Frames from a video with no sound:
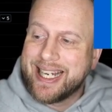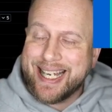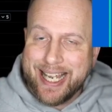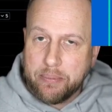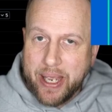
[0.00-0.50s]

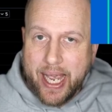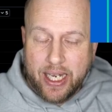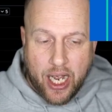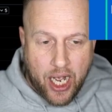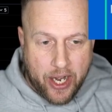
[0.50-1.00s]
kickback
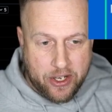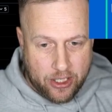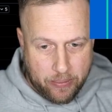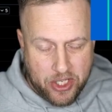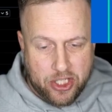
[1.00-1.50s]
on your
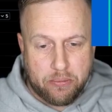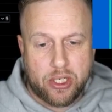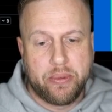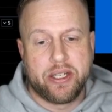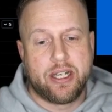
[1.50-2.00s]
commission,
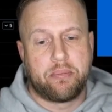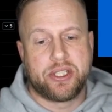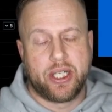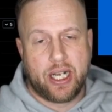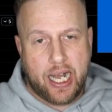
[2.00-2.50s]
permanent
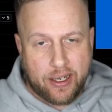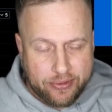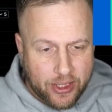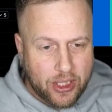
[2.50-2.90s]
10% off,